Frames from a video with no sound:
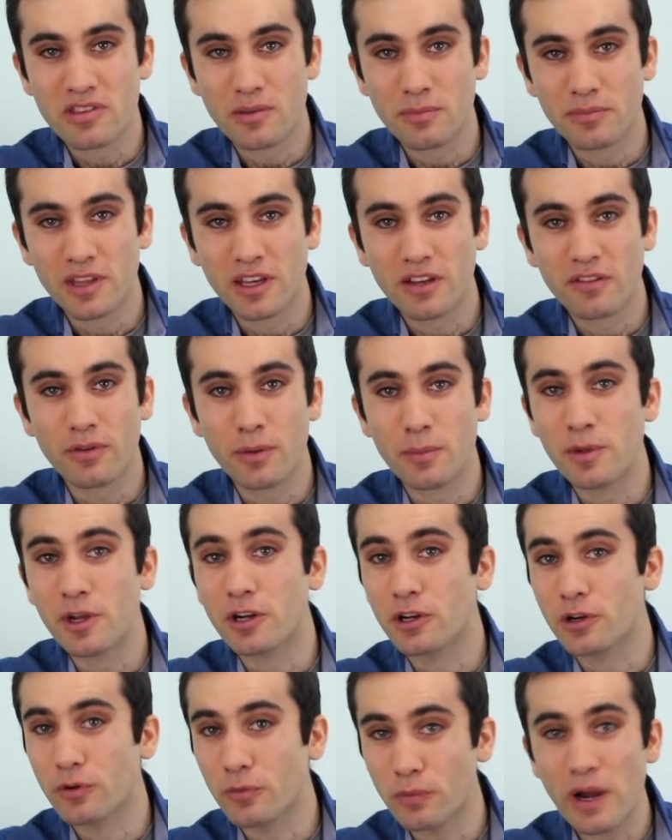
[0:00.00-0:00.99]
something from
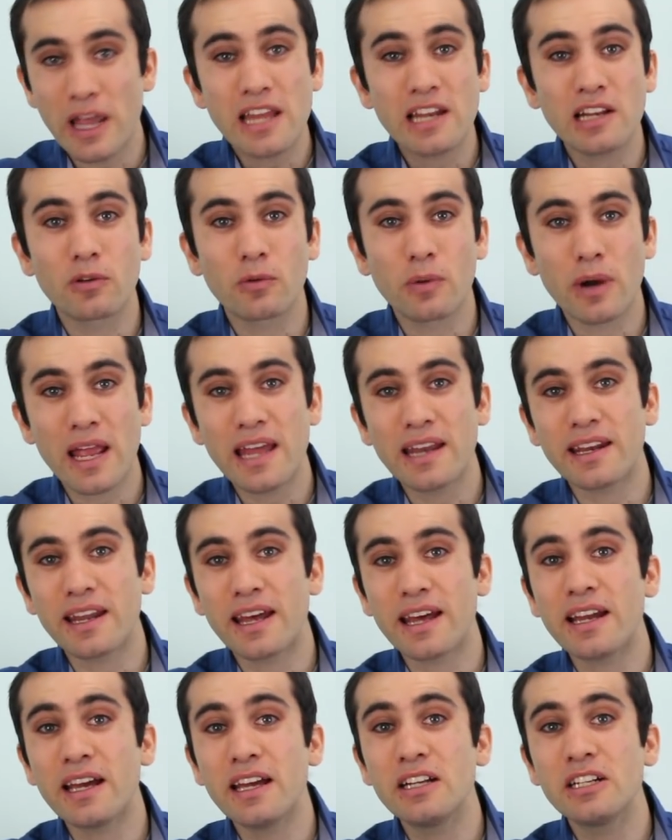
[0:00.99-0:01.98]
your
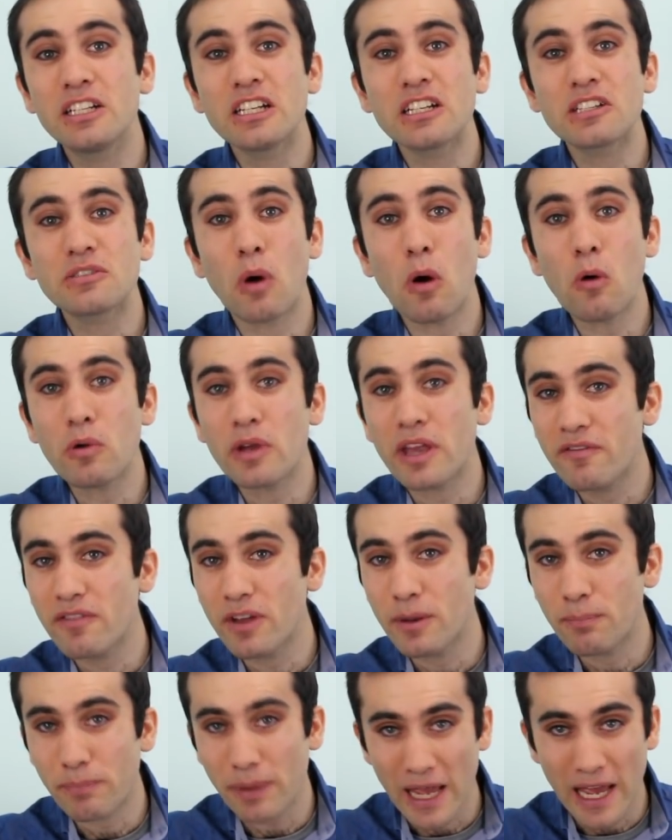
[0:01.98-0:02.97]
great-granddad and just won't give
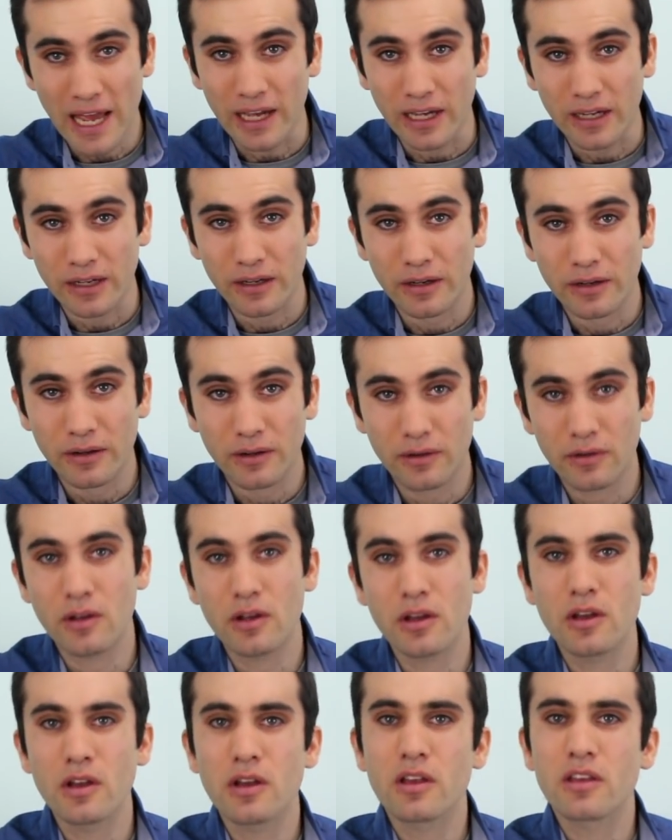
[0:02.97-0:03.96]
it back.
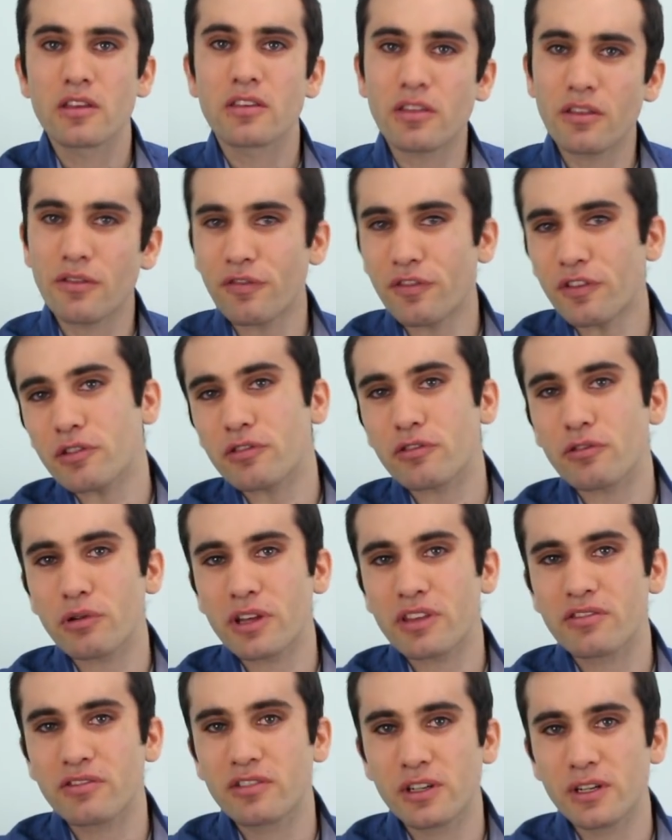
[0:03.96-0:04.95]
So the first
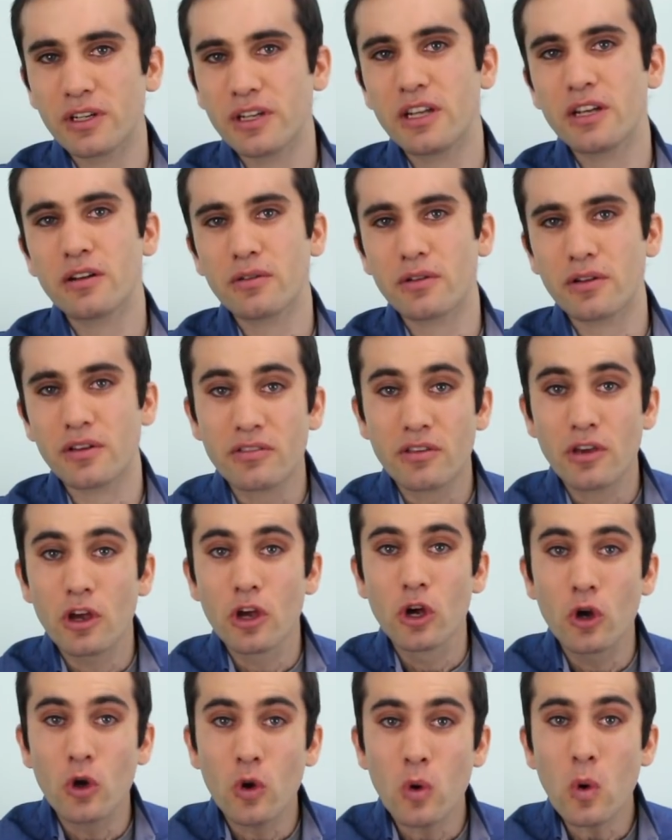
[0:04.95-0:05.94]
question here is,
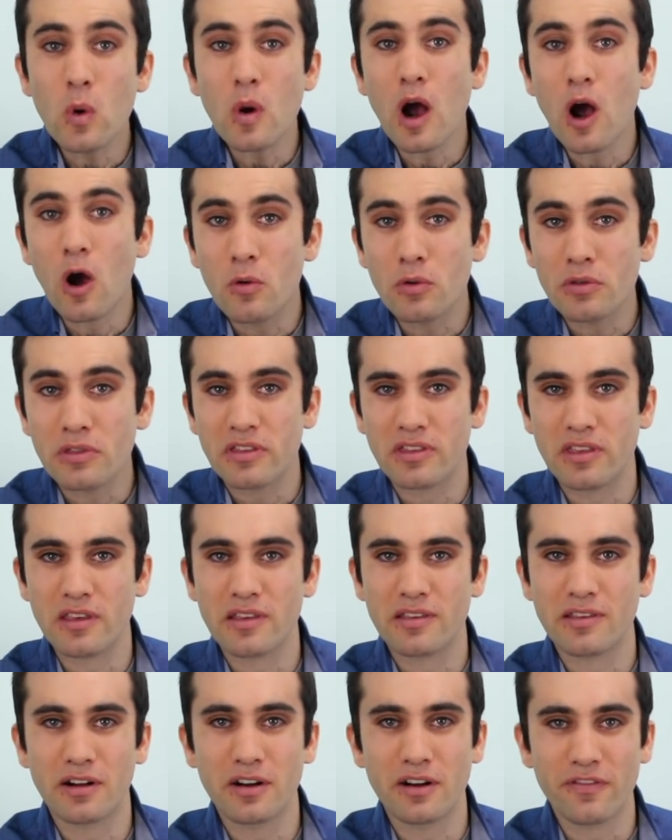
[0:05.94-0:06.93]
who owns
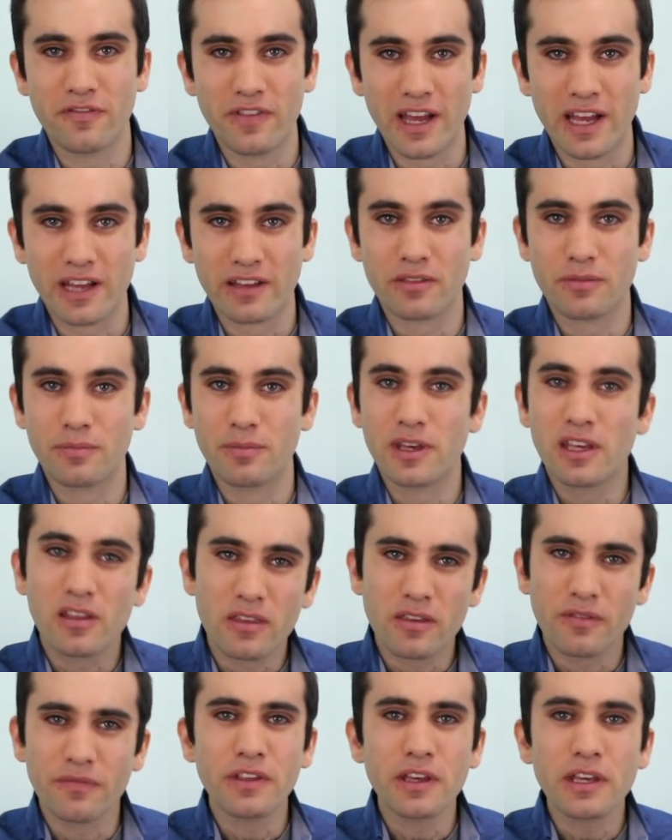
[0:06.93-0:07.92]
these artifacts?
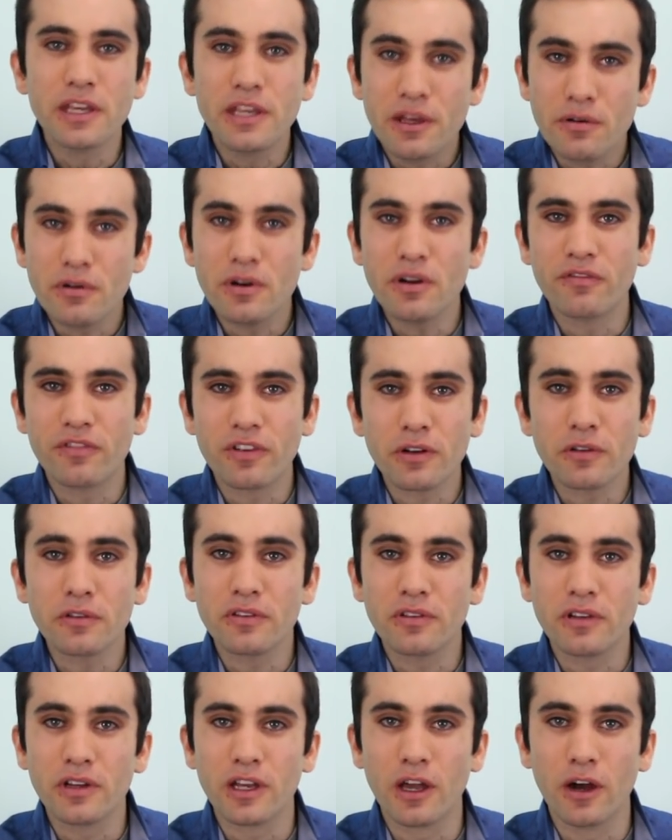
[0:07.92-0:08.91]
Because if the
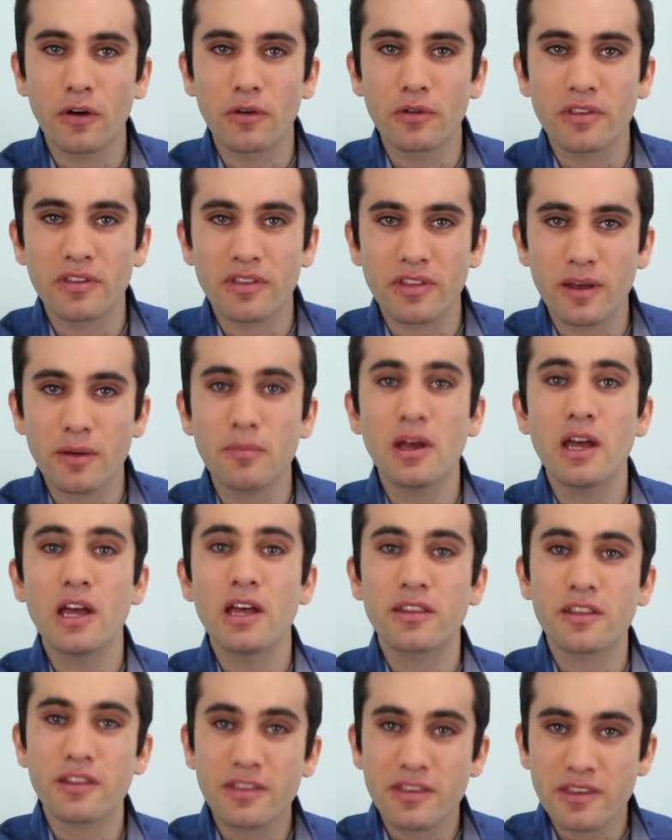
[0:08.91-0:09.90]
university owns them,
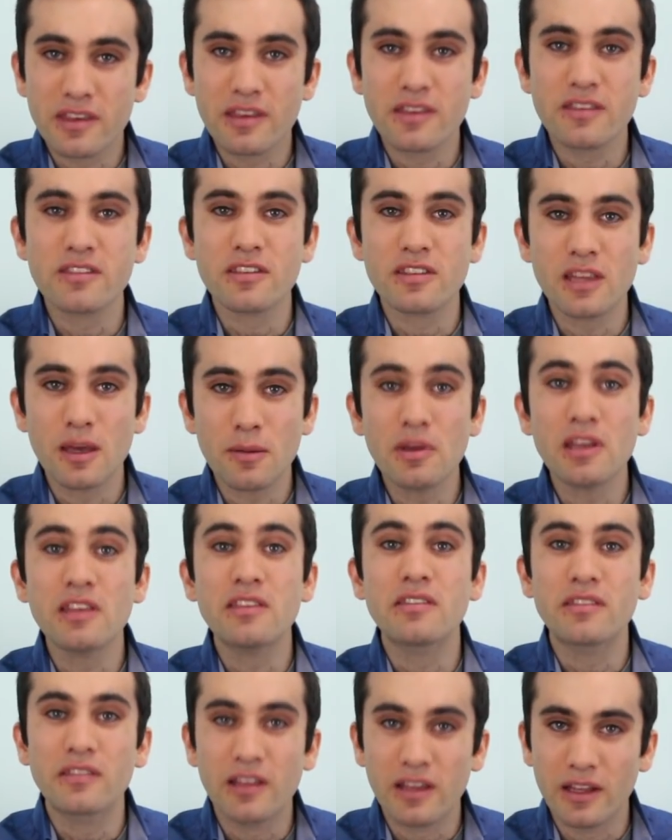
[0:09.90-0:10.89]
then seizing them
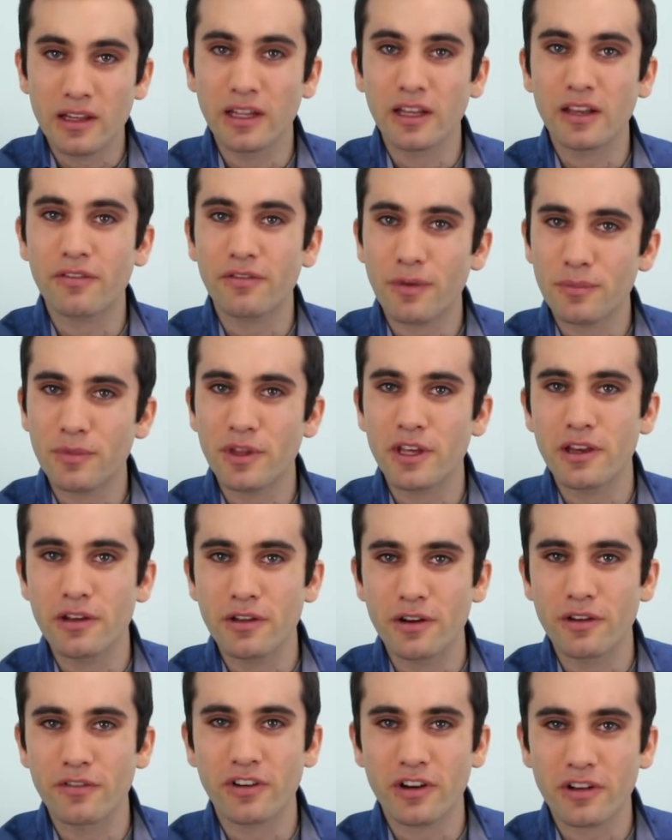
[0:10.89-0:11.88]
is stealing from the
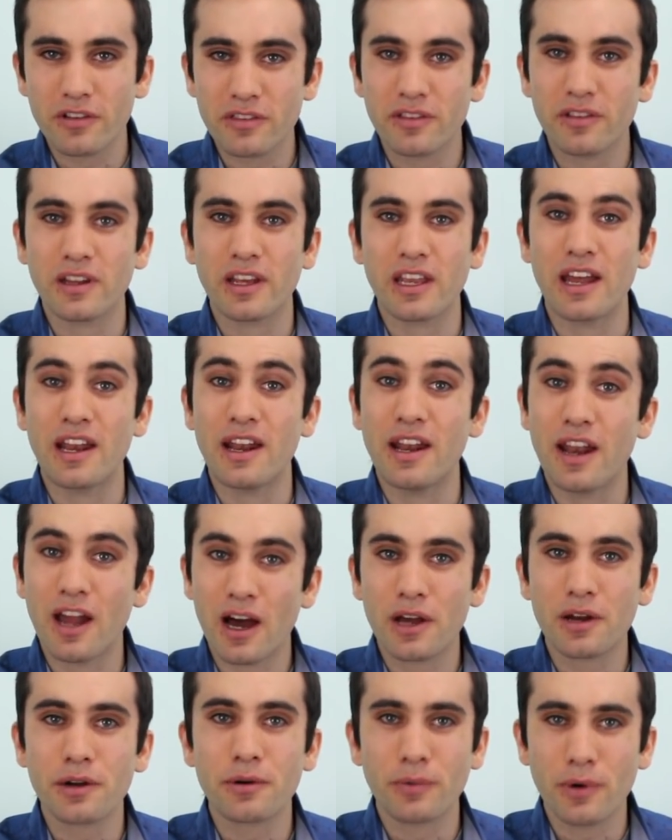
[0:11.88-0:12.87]
university and
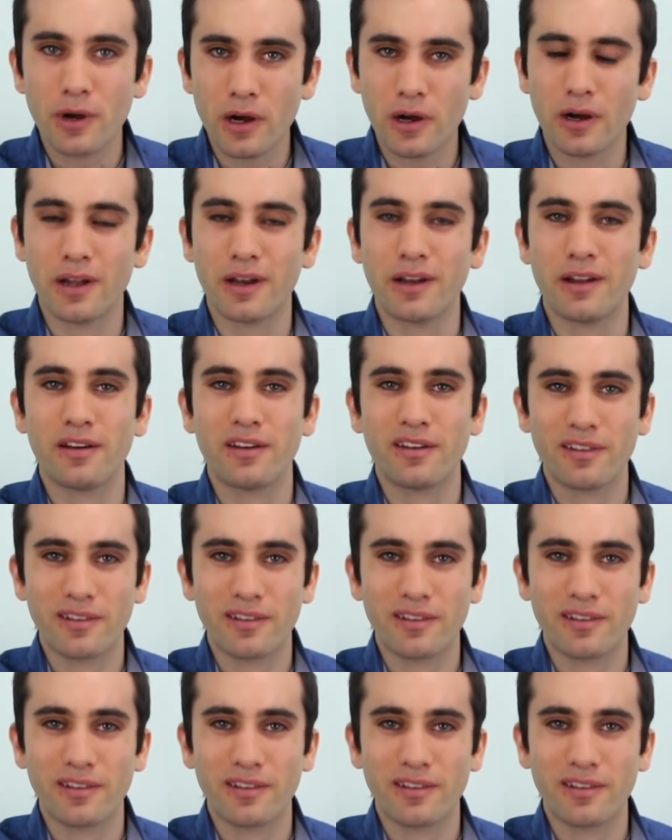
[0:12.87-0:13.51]
not Iran.